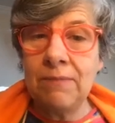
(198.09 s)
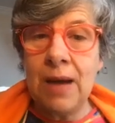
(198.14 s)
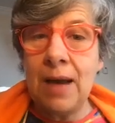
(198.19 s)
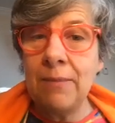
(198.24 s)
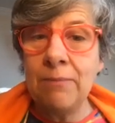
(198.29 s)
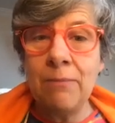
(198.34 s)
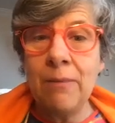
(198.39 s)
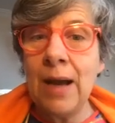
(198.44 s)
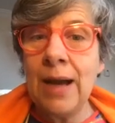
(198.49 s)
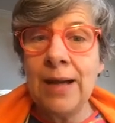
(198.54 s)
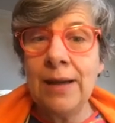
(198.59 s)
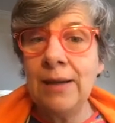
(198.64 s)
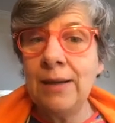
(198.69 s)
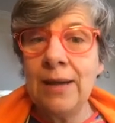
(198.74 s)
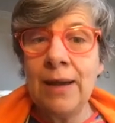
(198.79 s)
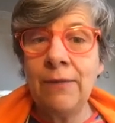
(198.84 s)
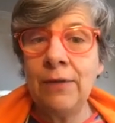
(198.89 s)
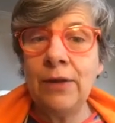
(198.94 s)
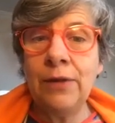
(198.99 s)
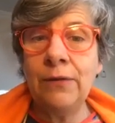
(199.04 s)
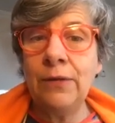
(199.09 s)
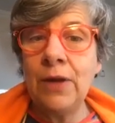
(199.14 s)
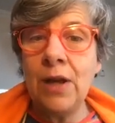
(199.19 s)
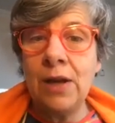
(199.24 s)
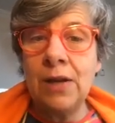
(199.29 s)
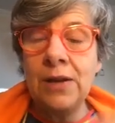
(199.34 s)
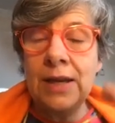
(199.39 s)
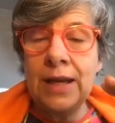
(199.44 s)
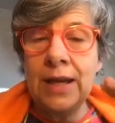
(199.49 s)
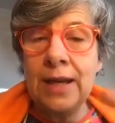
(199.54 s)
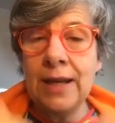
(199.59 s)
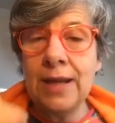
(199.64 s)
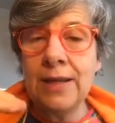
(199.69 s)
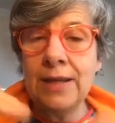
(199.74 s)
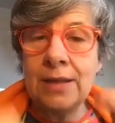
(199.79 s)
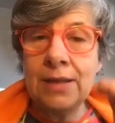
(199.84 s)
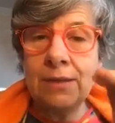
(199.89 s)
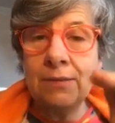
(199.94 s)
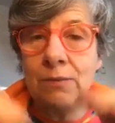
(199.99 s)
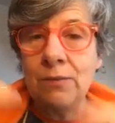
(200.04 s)
my level of learning
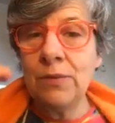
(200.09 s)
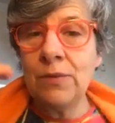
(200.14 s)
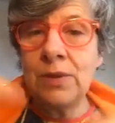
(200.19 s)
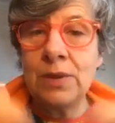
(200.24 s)
is,